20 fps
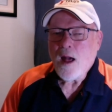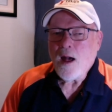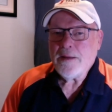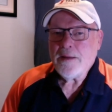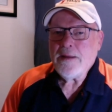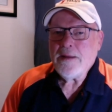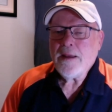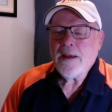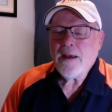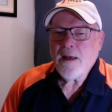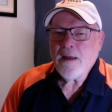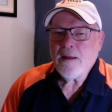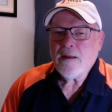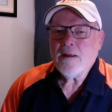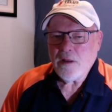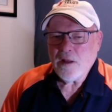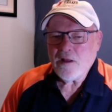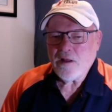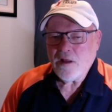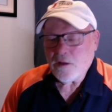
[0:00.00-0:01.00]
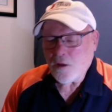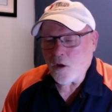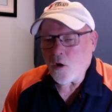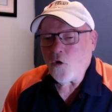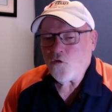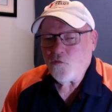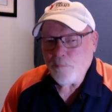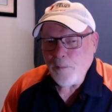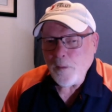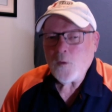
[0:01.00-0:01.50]
Yeah, it, it
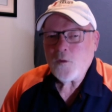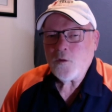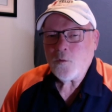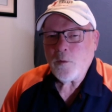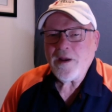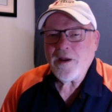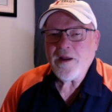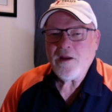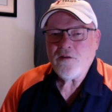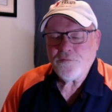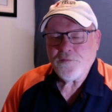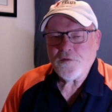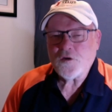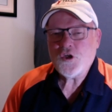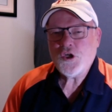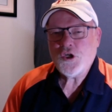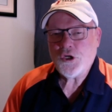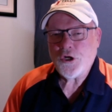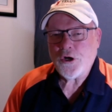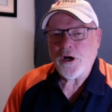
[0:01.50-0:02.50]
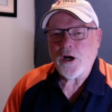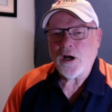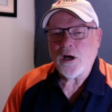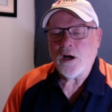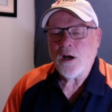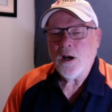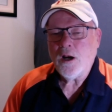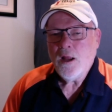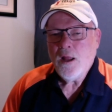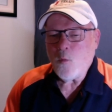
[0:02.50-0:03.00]
goes both ways for sure.
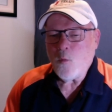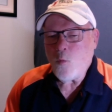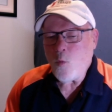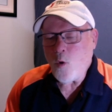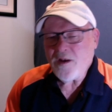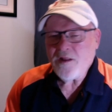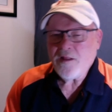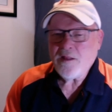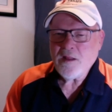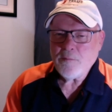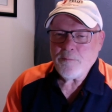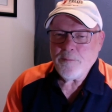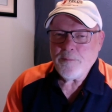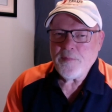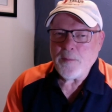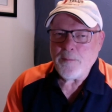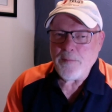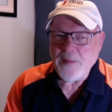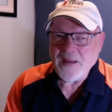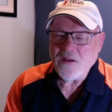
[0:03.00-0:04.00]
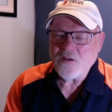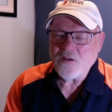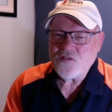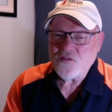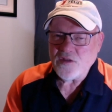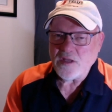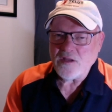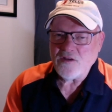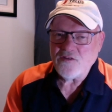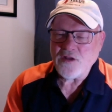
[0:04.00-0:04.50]
One of the, the biggest
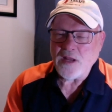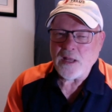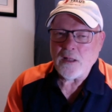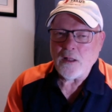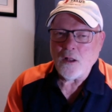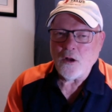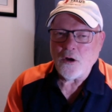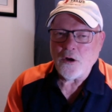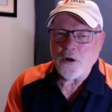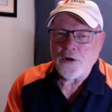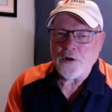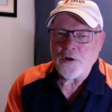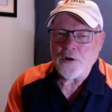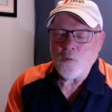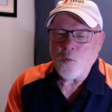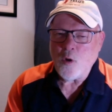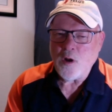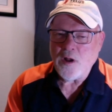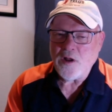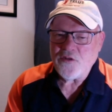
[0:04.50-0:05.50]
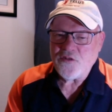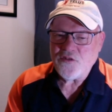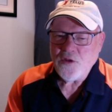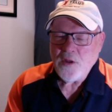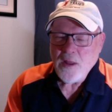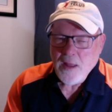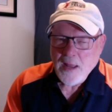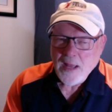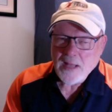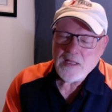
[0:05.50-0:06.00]
things I learned was
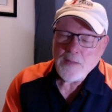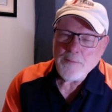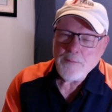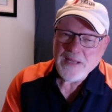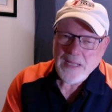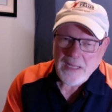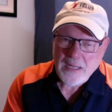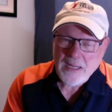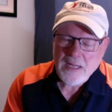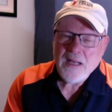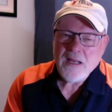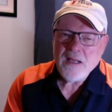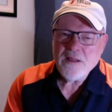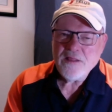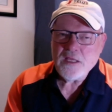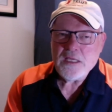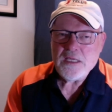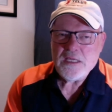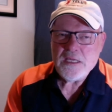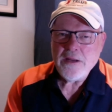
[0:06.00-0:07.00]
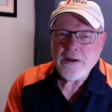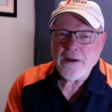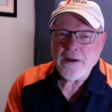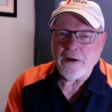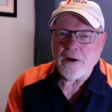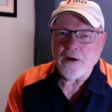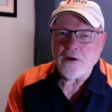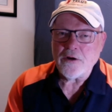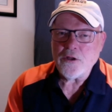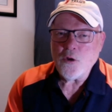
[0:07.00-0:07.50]
at the beginning of the
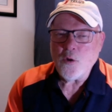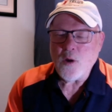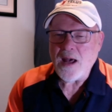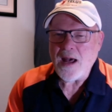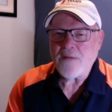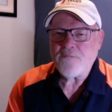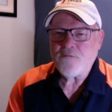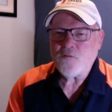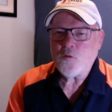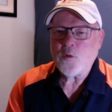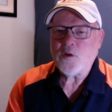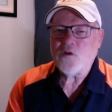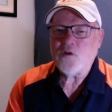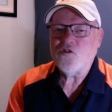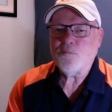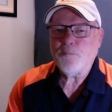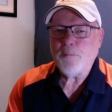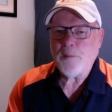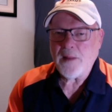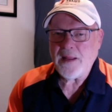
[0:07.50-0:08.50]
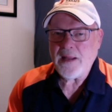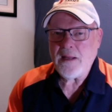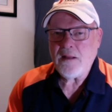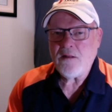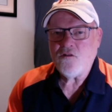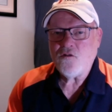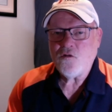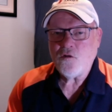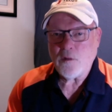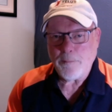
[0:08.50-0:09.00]
year, you have to explain
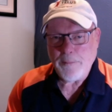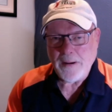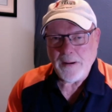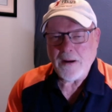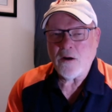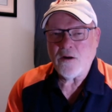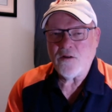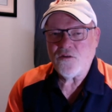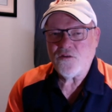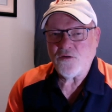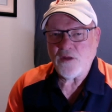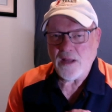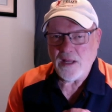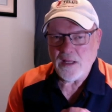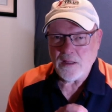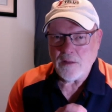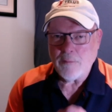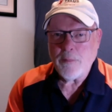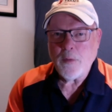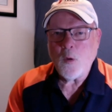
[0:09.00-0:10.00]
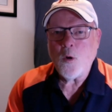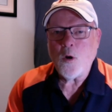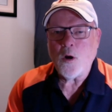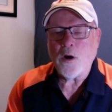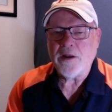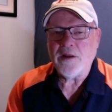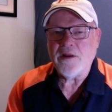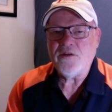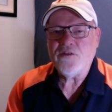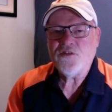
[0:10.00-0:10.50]
to the parents and the
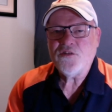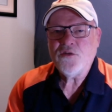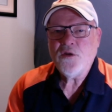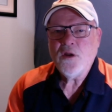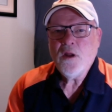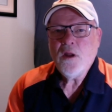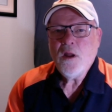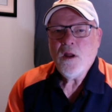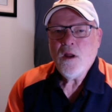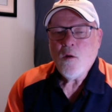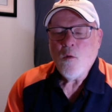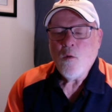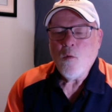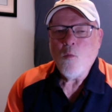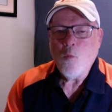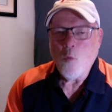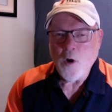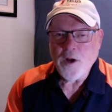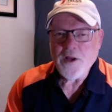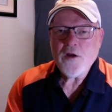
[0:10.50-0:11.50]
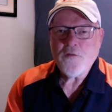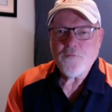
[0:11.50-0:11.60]
boys what your